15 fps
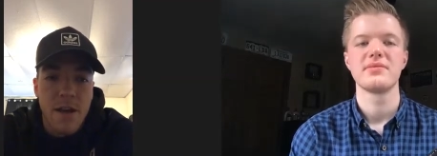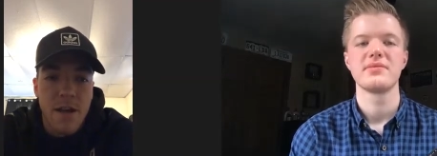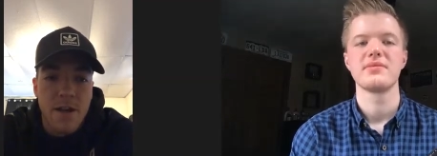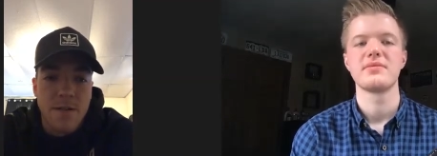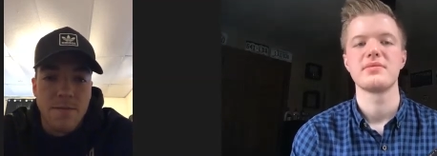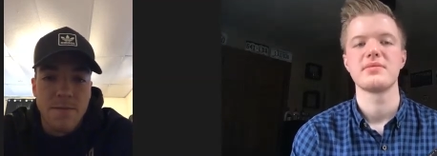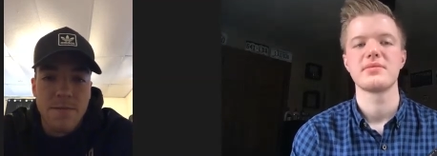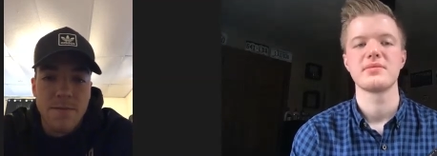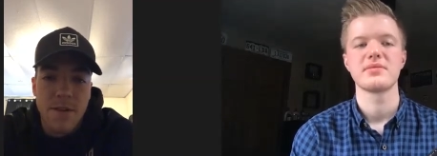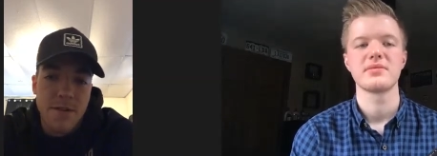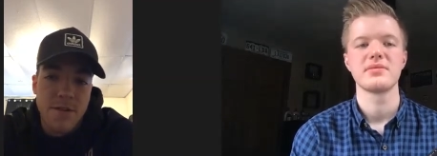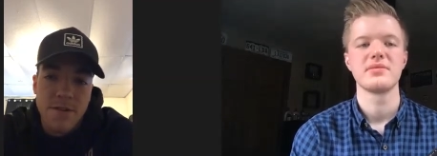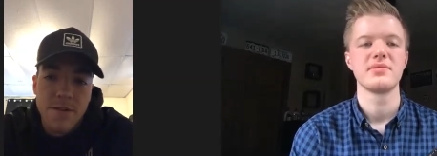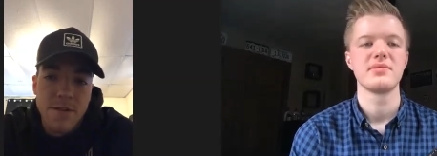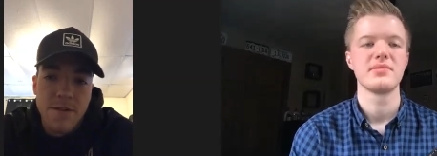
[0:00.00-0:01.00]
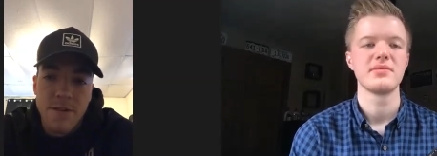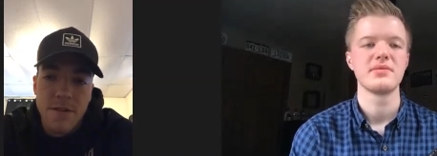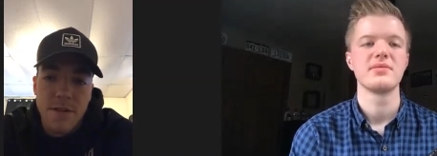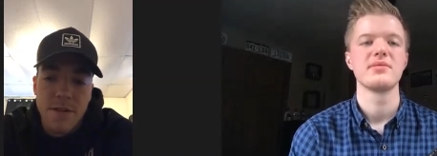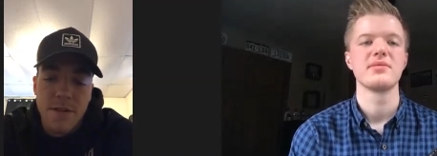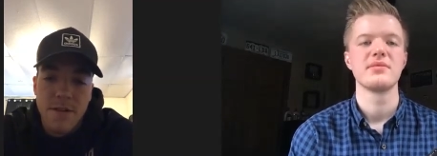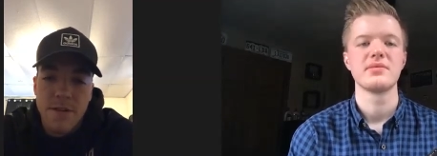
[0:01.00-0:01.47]
Speaker 1: um, and there's
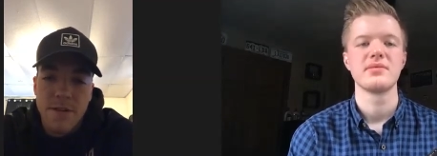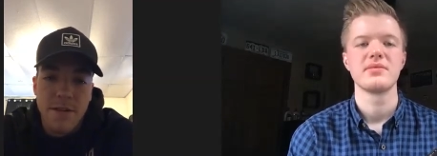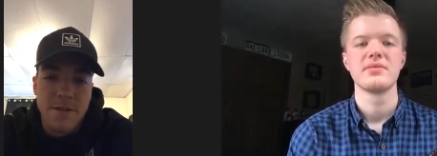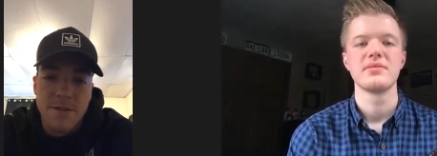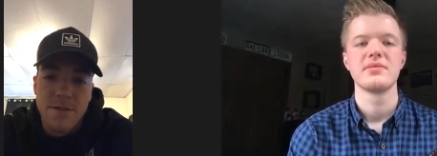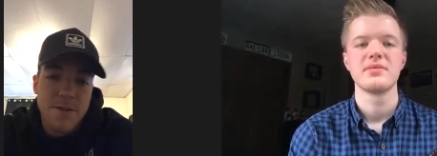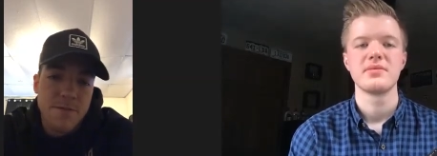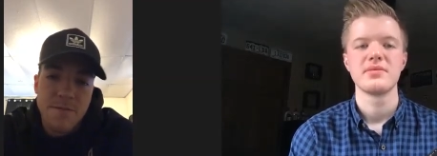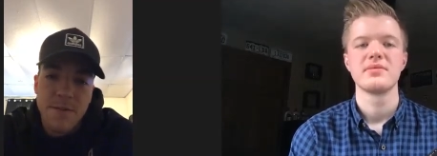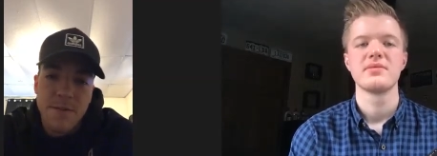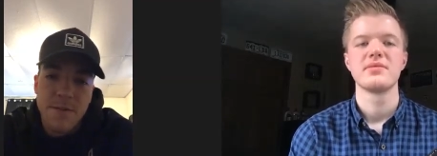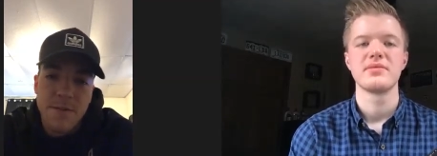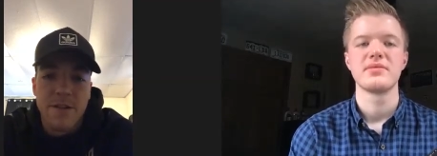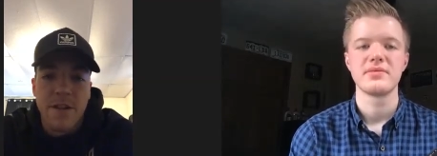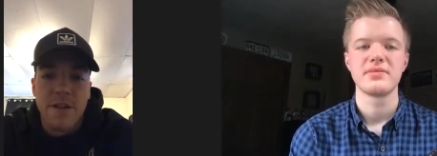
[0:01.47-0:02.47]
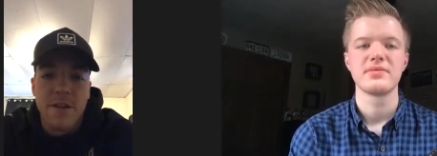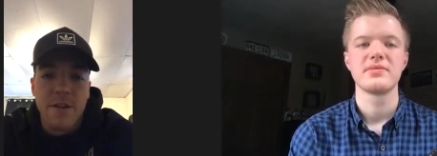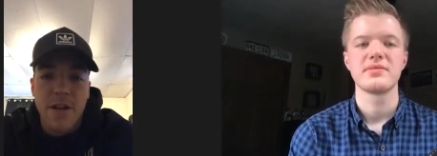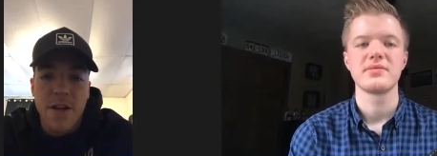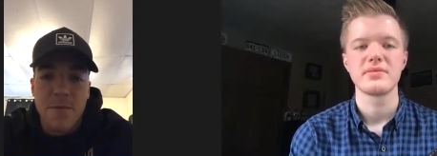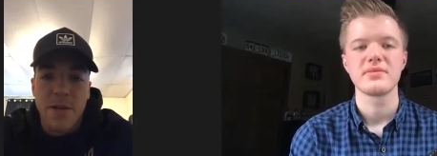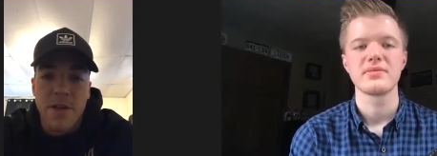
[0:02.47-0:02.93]
there's countless other
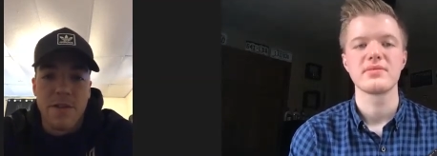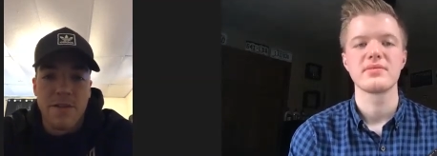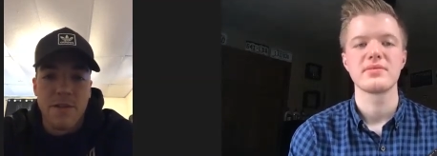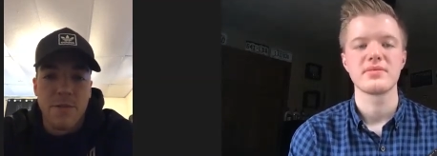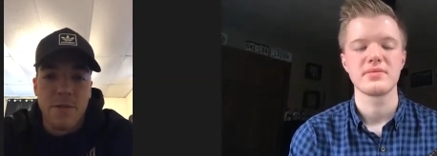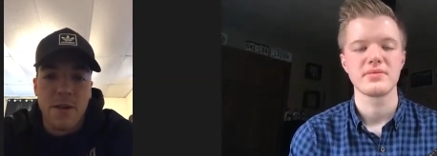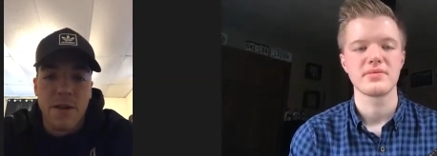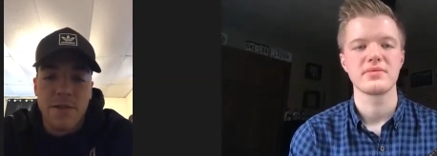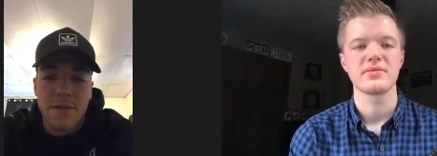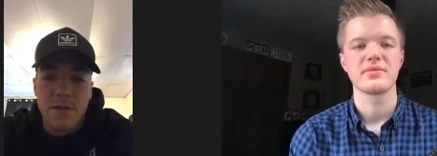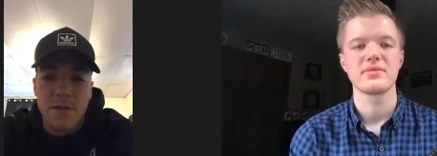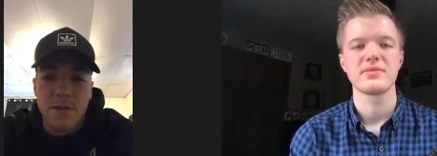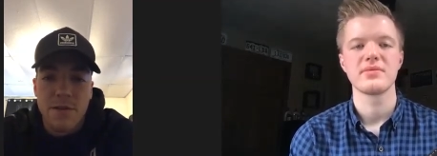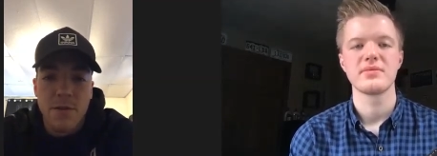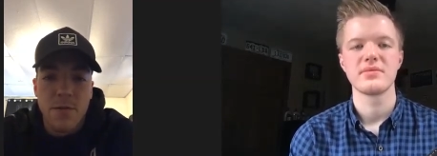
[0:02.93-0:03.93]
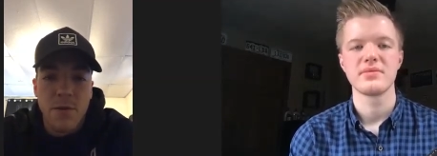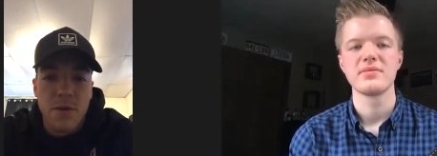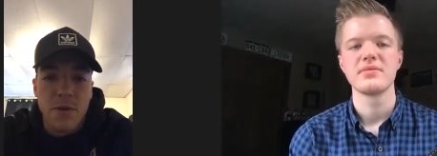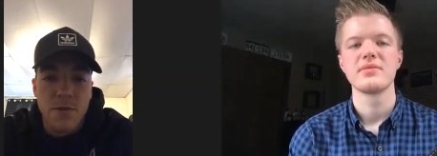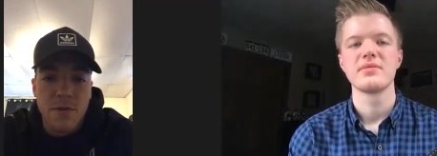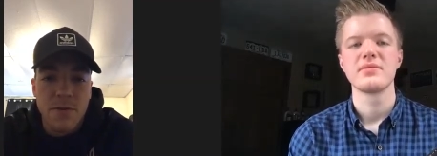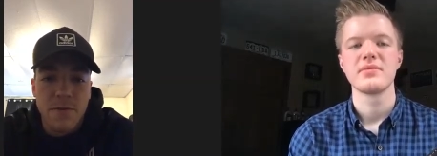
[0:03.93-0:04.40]
great players that won it. So it was super
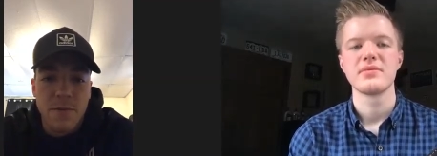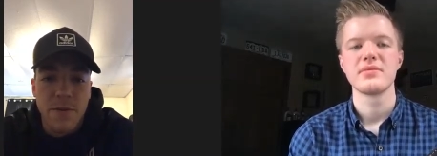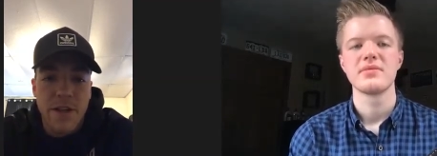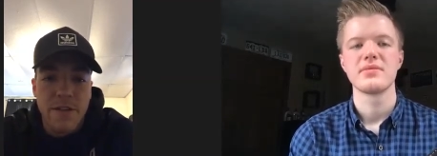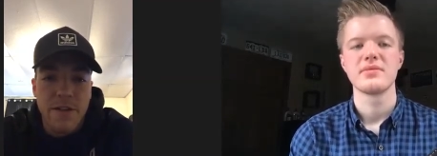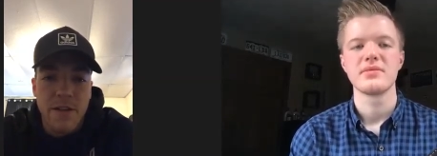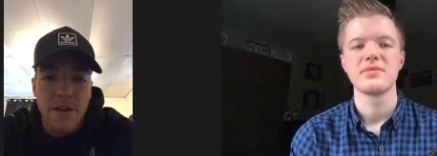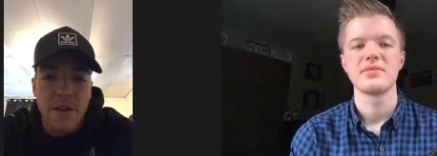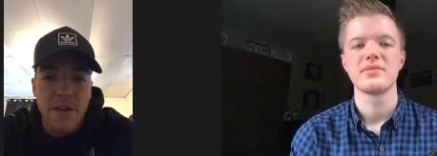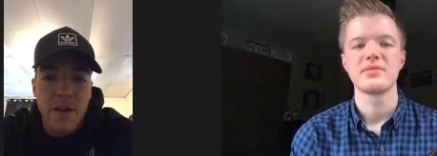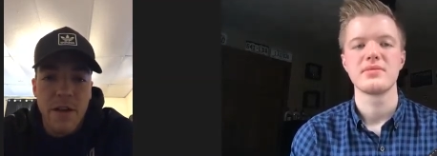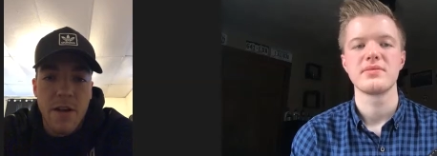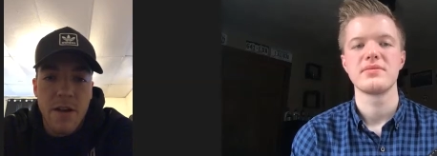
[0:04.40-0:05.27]
cool for me to